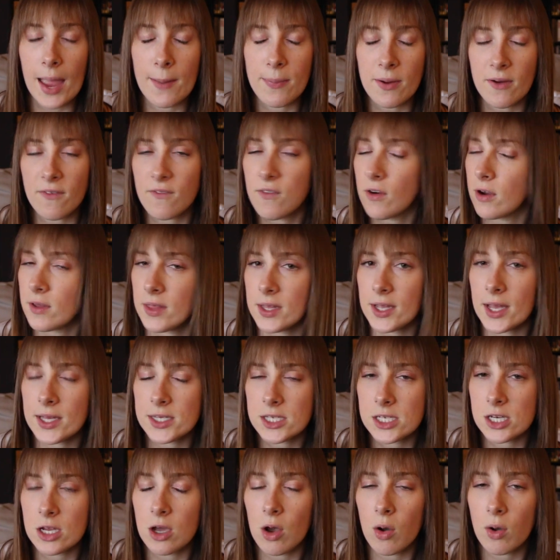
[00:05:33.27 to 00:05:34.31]
I prefer the
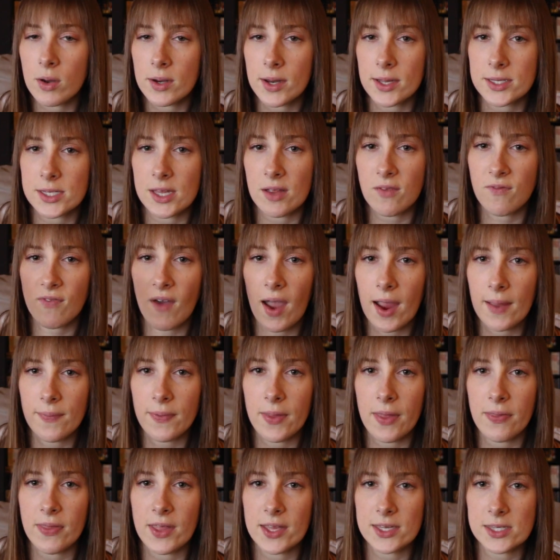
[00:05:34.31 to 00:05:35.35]
Yes to Coconuts. I find
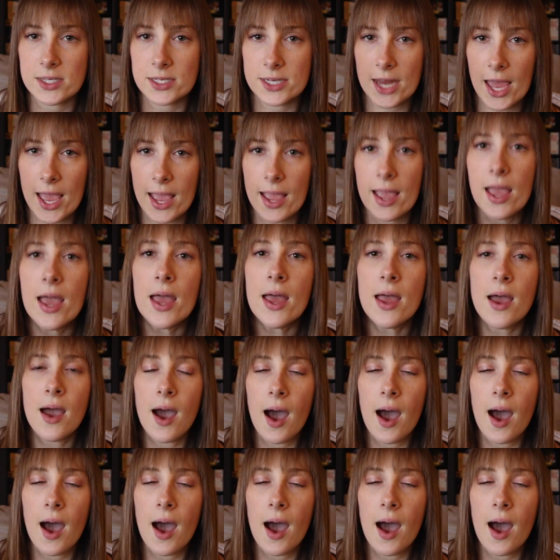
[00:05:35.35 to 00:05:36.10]
that they stay